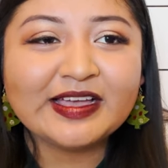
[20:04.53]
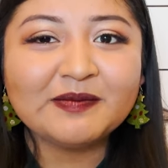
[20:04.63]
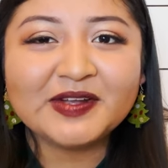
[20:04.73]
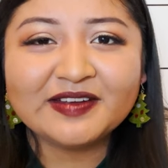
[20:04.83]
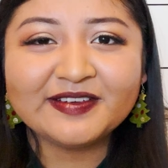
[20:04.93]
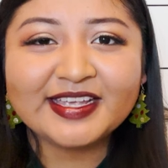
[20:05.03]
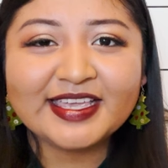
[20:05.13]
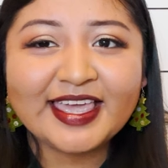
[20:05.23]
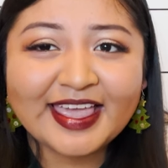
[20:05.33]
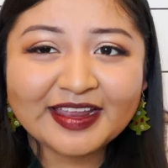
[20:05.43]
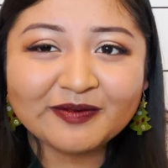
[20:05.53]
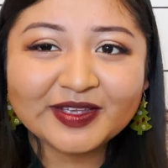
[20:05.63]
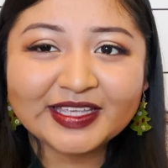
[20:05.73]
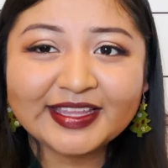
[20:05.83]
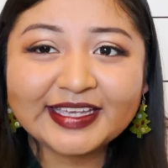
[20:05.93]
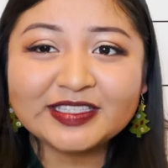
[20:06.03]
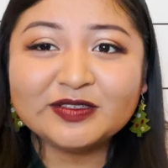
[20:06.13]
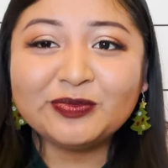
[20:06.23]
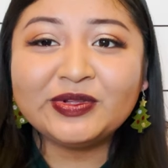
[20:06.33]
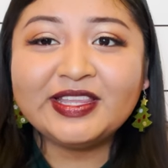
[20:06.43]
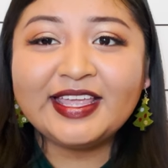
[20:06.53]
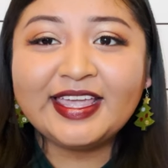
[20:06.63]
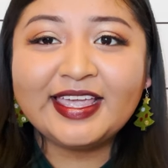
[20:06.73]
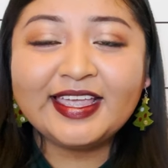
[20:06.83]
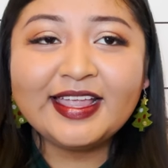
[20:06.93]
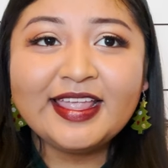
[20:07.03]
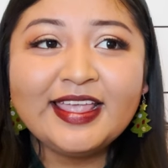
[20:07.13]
um, whenever he can, we like to play